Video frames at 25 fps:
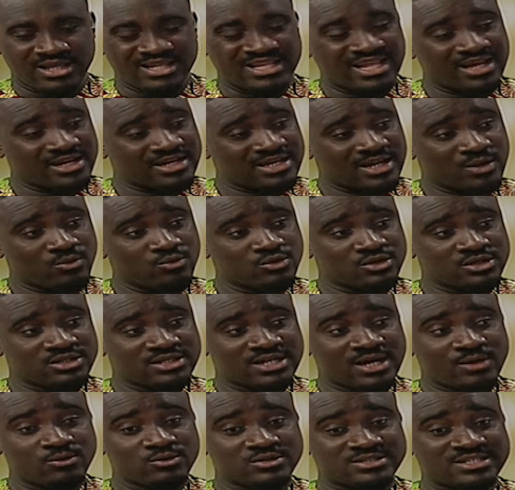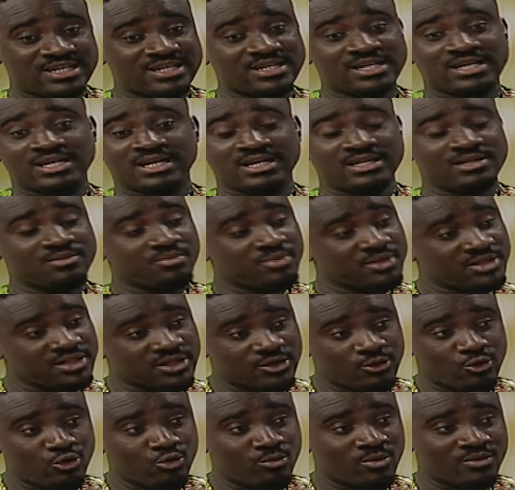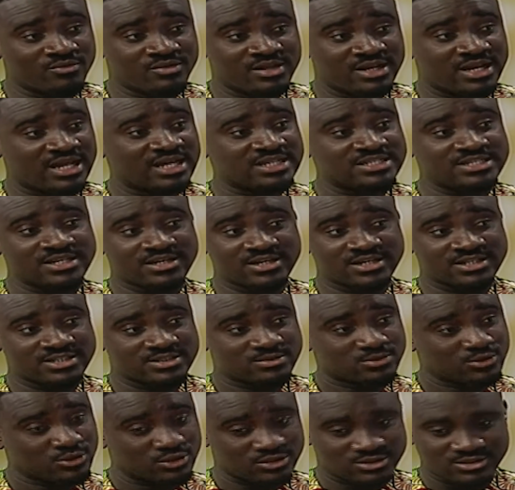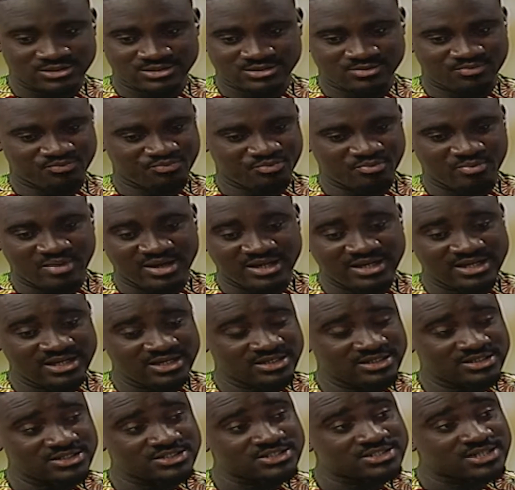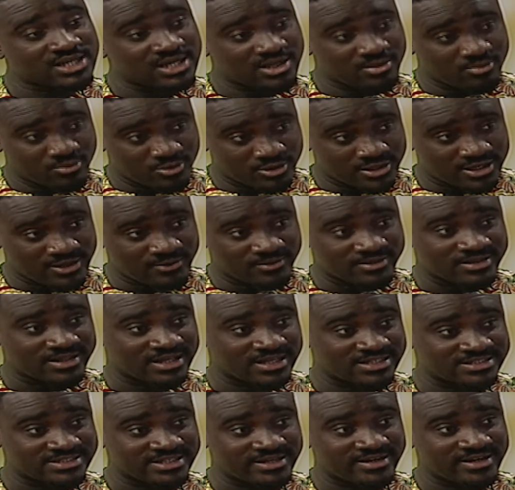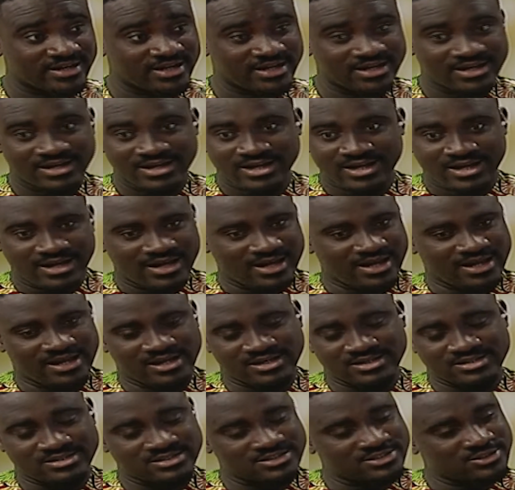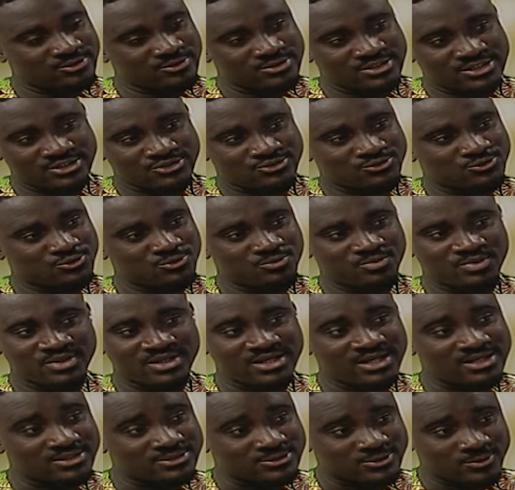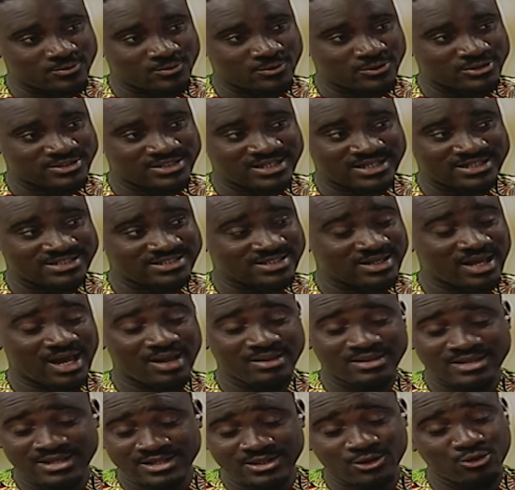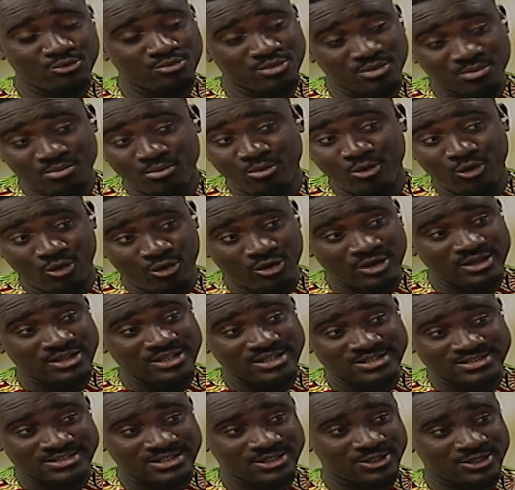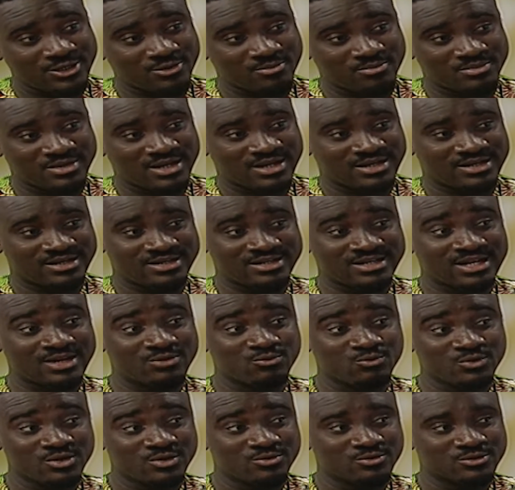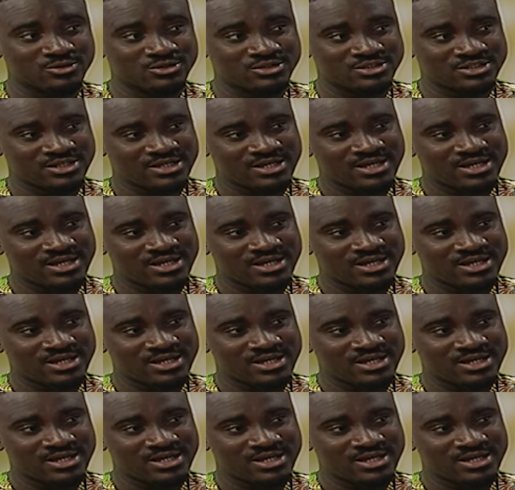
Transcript: that, that, would that would technically be the home of the Nigerians because Benin share a border with Nigeria, with Nigeria. and they'll just troop in and support their team. I think there will be more in the stadium than than we would. This